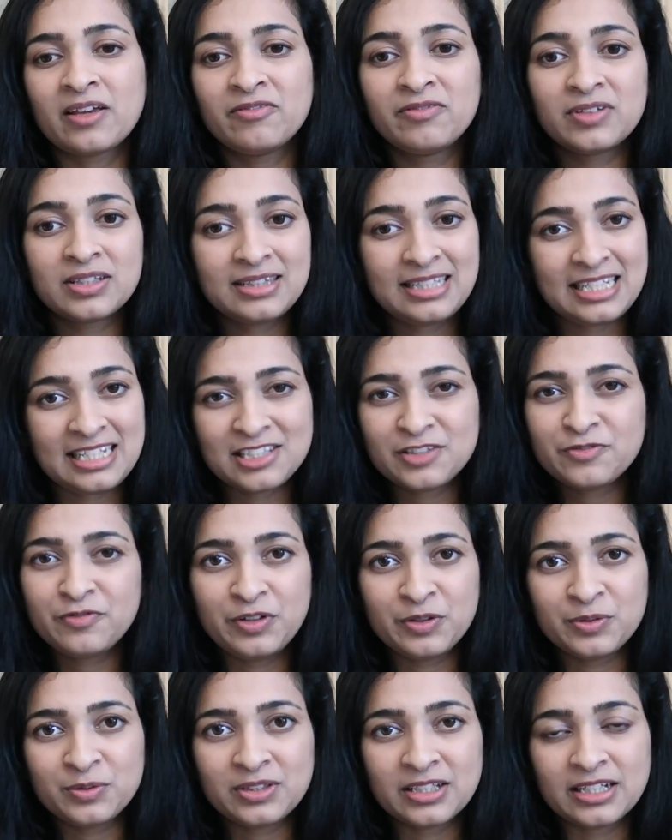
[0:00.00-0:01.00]
with these
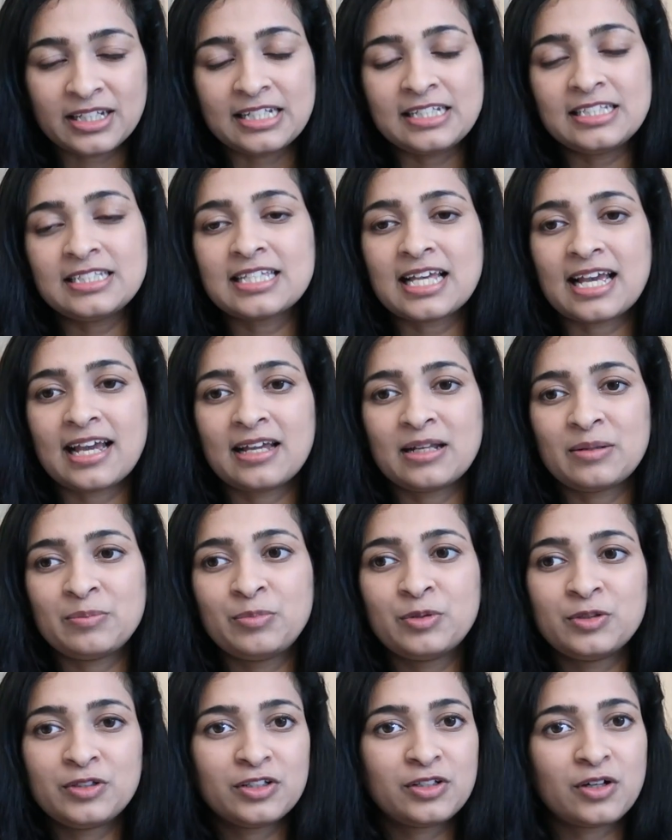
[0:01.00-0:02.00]
few things and
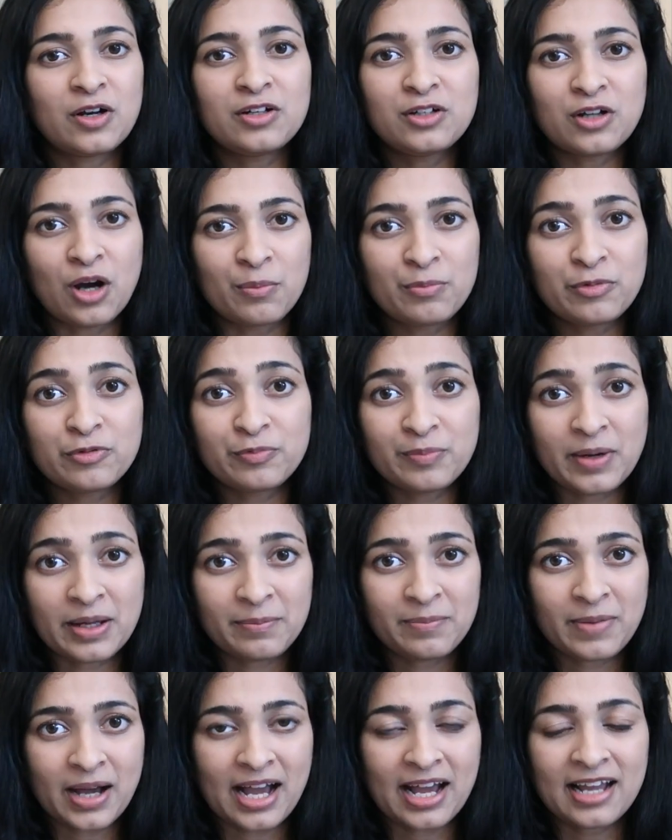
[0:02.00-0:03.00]
put it on top of my
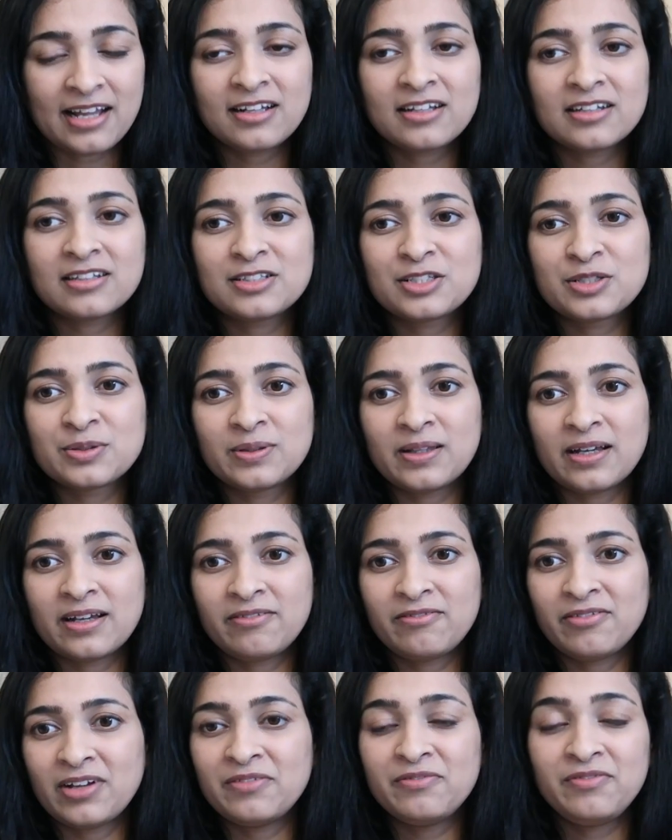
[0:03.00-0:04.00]
bag, so
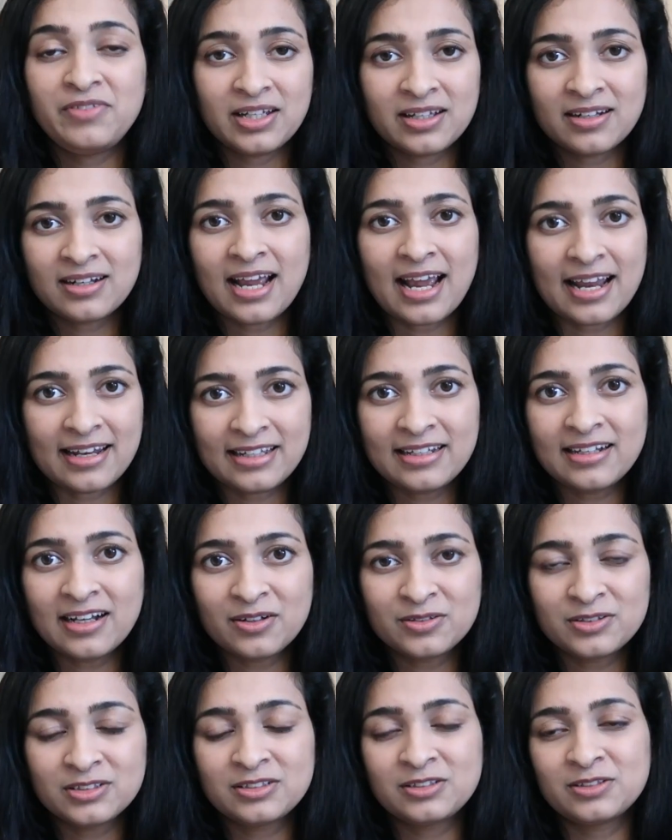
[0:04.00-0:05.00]
that when we are heading
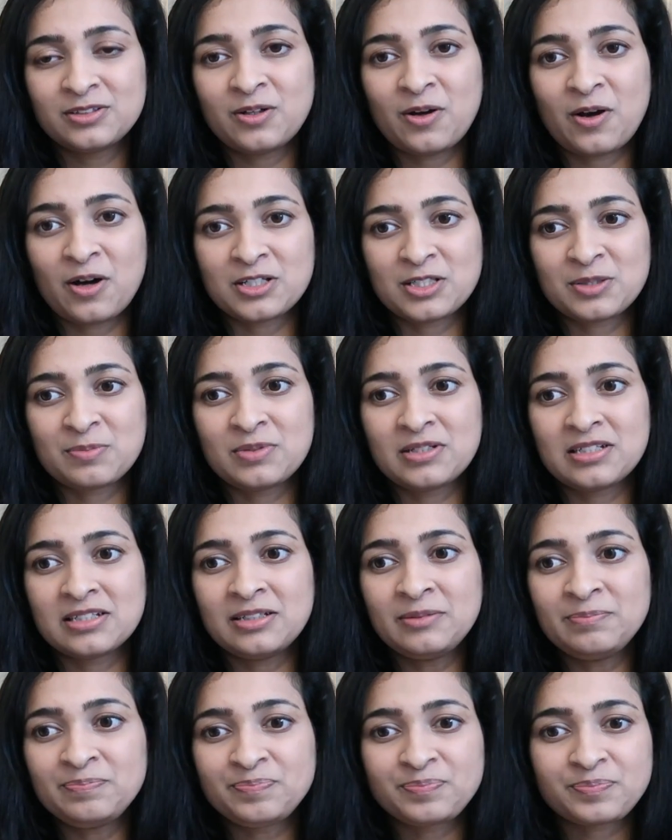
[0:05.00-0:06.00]
out into the
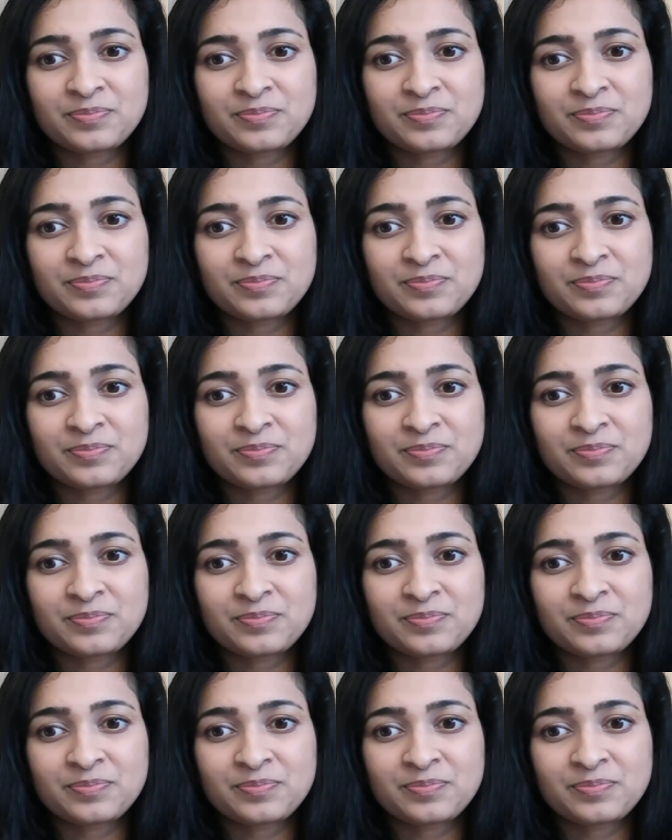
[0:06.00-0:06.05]
hospital,